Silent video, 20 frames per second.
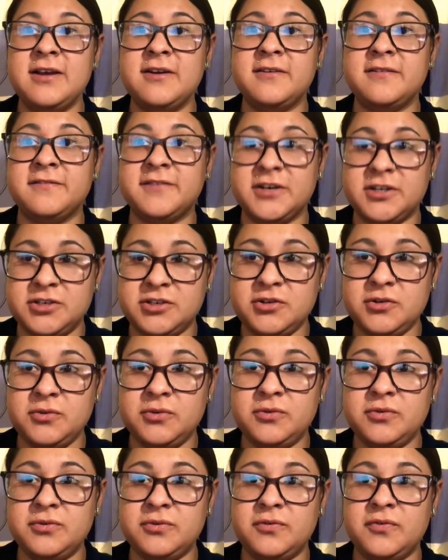for
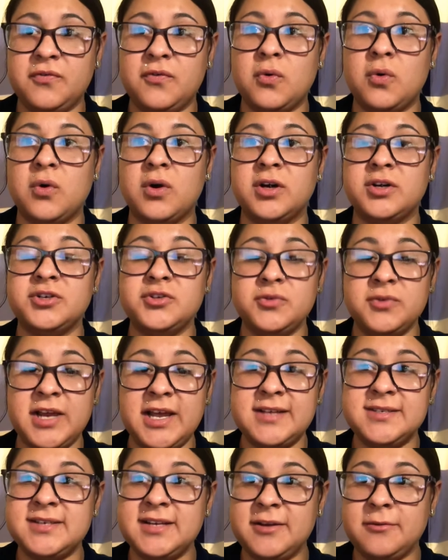2
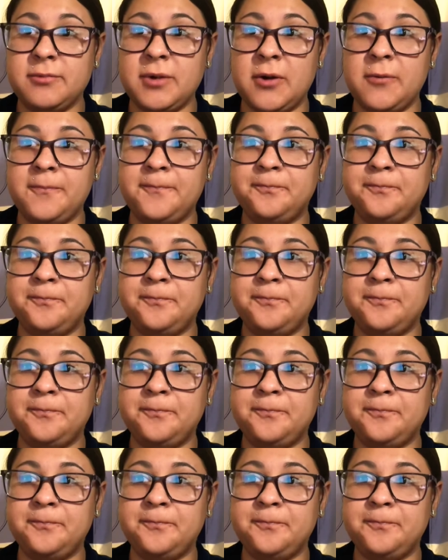days in a row.